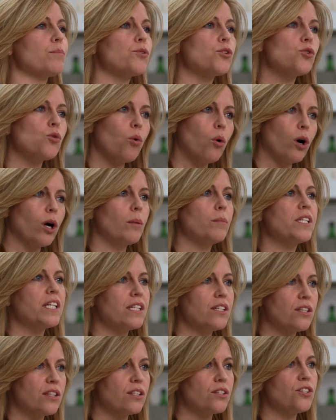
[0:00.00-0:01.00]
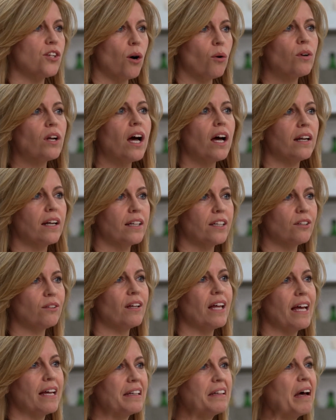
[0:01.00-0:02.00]
absorbed into the donut, and you'll
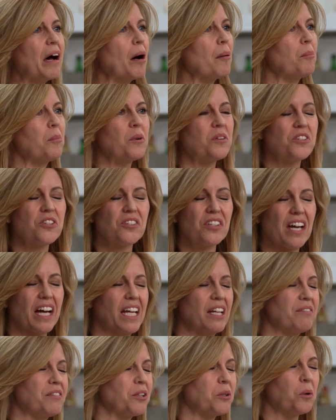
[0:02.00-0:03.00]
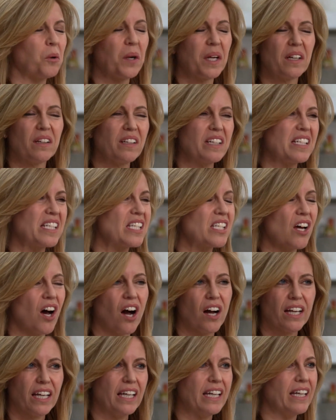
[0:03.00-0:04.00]
end up with just kind of an oily,
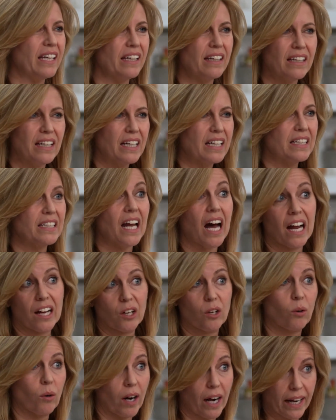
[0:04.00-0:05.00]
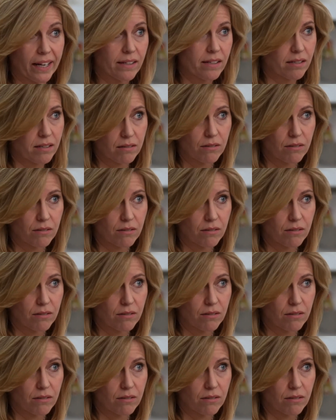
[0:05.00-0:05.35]
soggy, not great